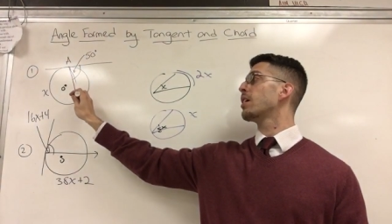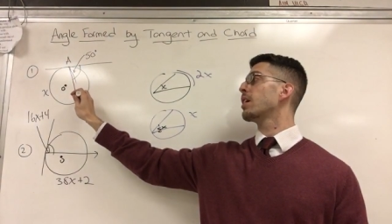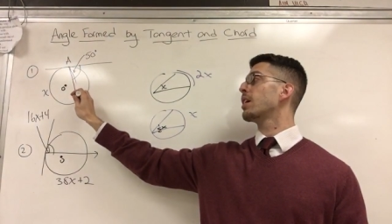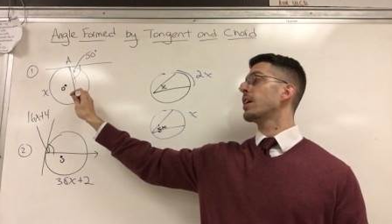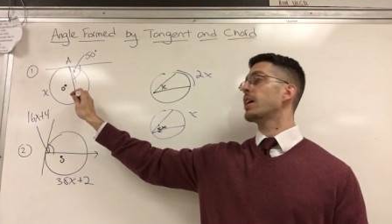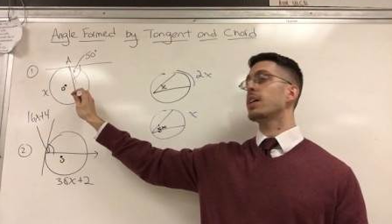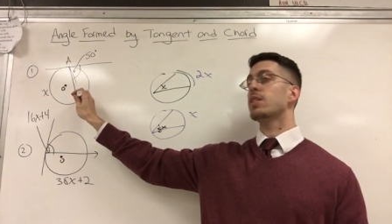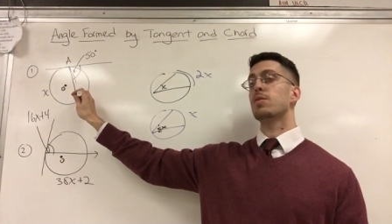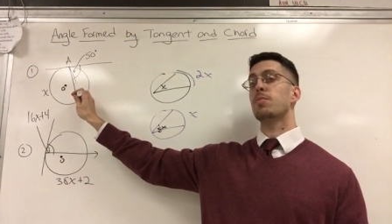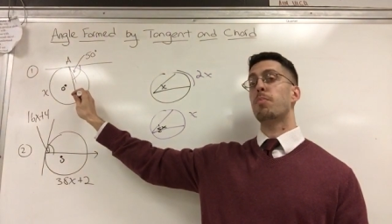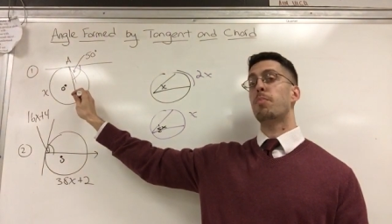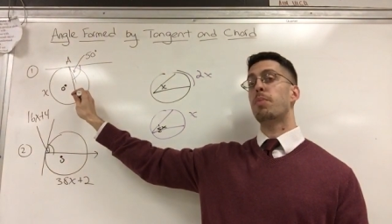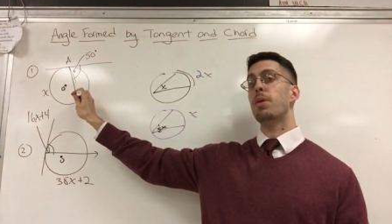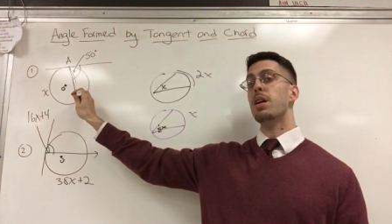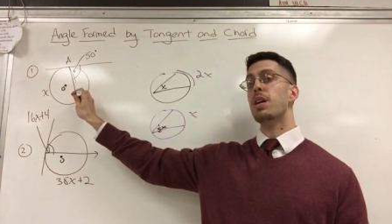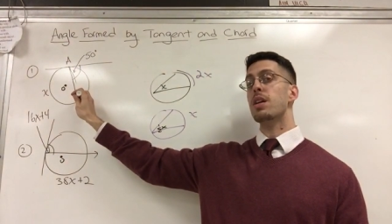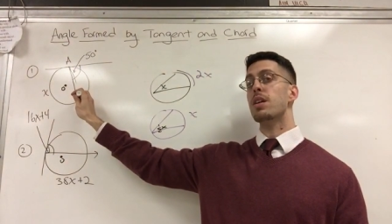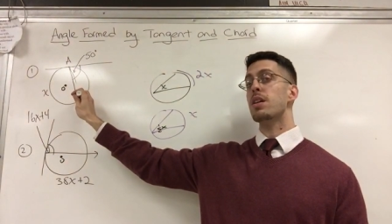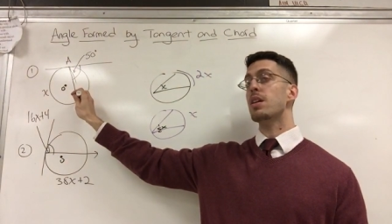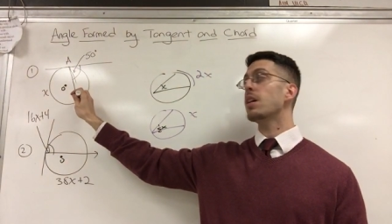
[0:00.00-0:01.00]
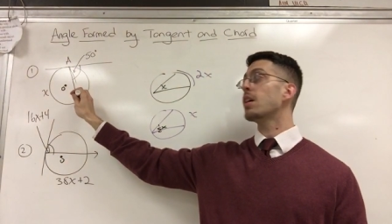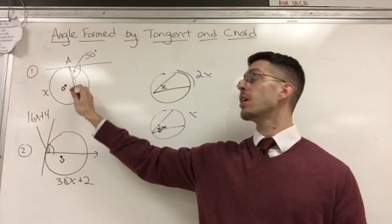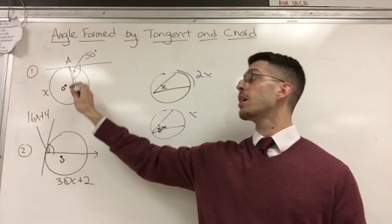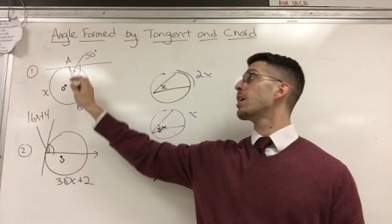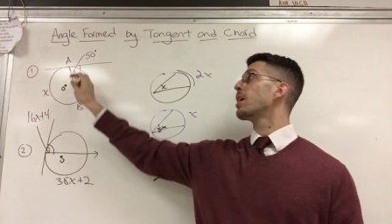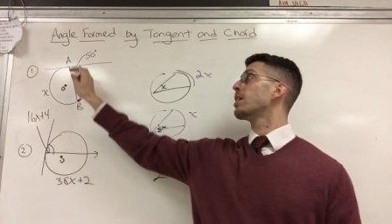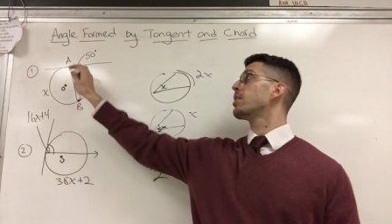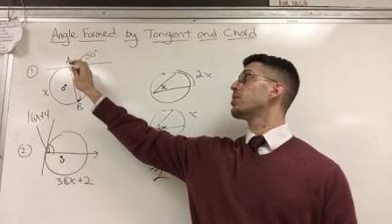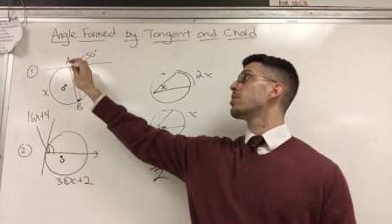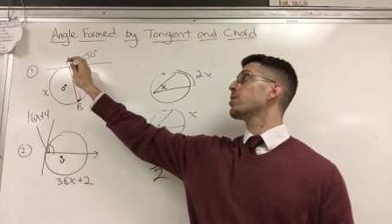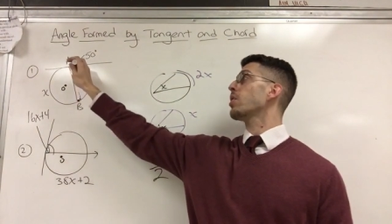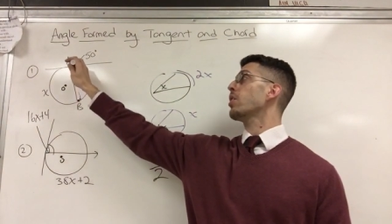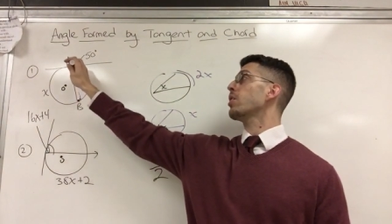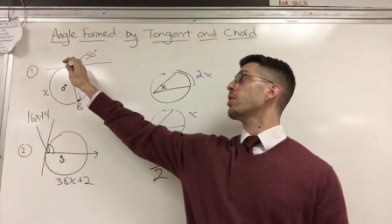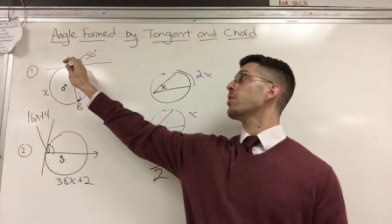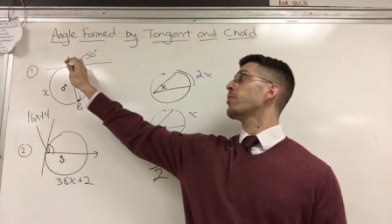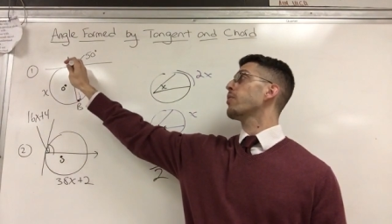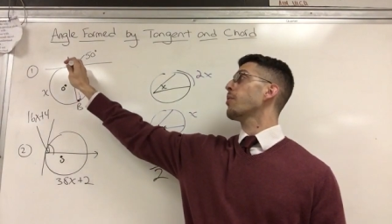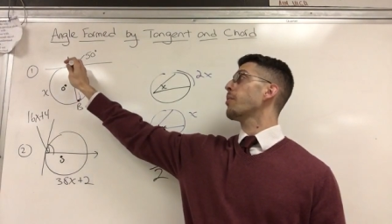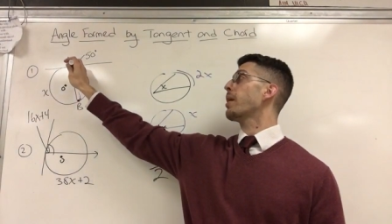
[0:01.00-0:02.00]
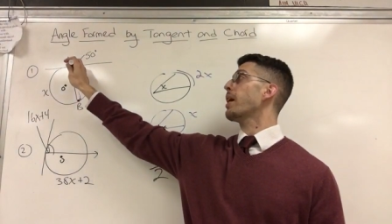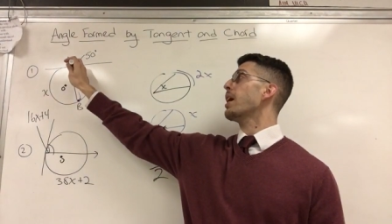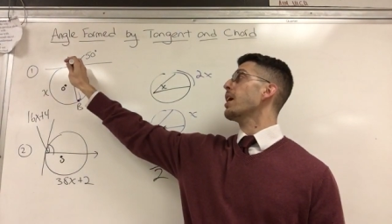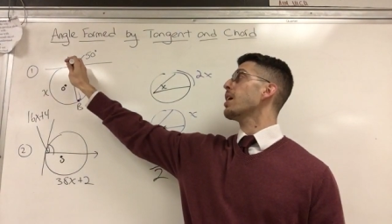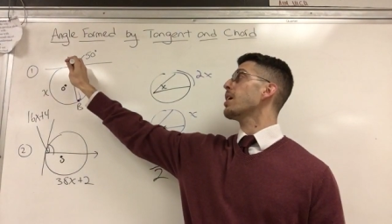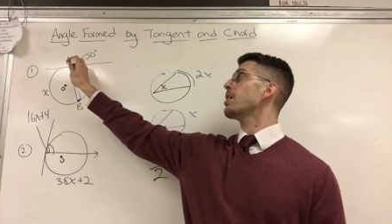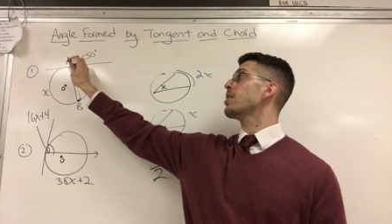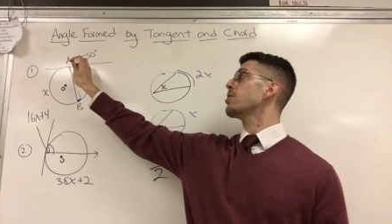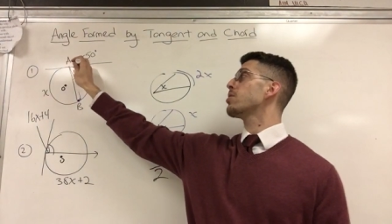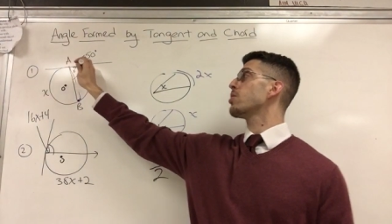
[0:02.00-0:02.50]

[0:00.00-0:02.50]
it hits B, it started from A,